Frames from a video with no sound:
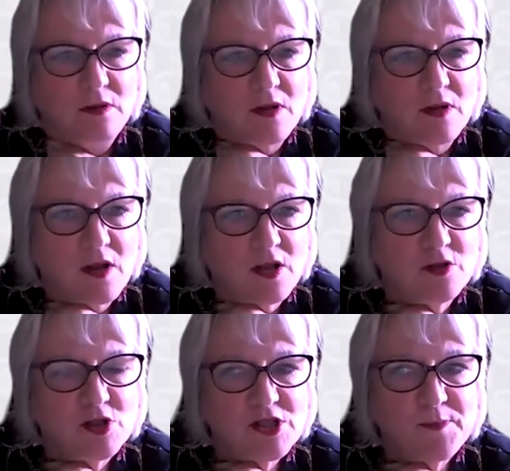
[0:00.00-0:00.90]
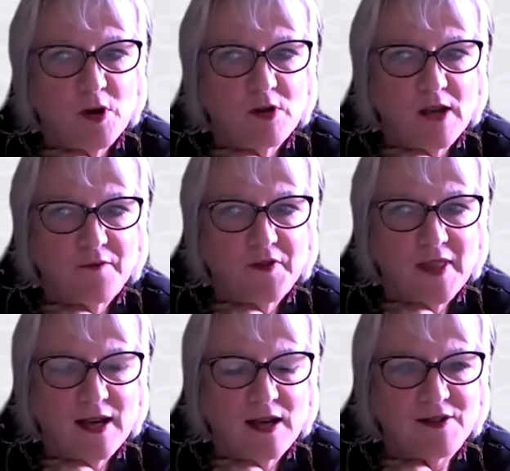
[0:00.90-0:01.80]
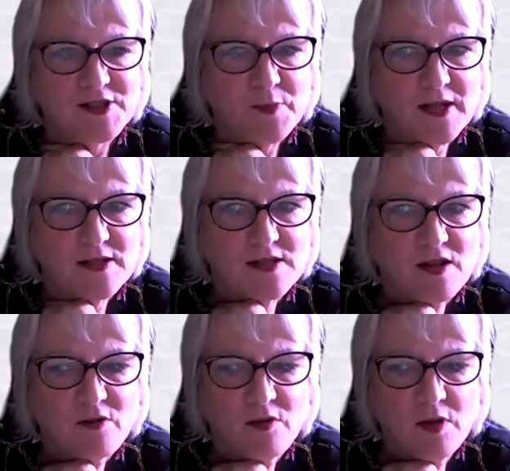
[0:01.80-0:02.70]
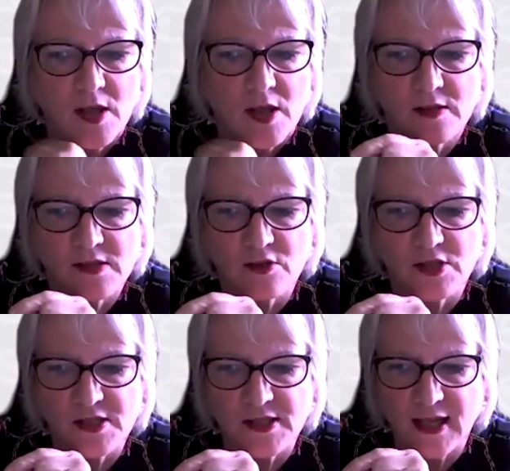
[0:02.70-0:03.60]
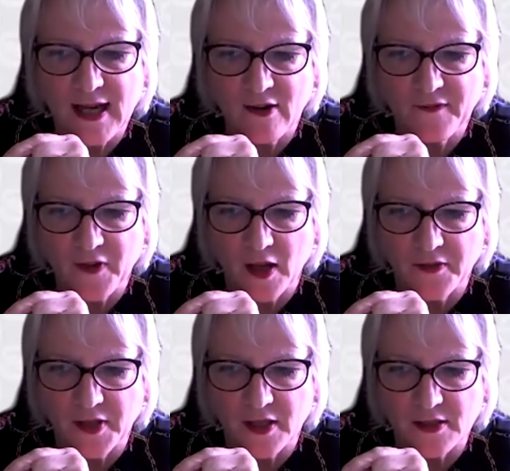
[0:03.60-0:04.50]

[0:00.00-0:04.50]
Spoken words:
You just broke up for that last bit. So just to clarify that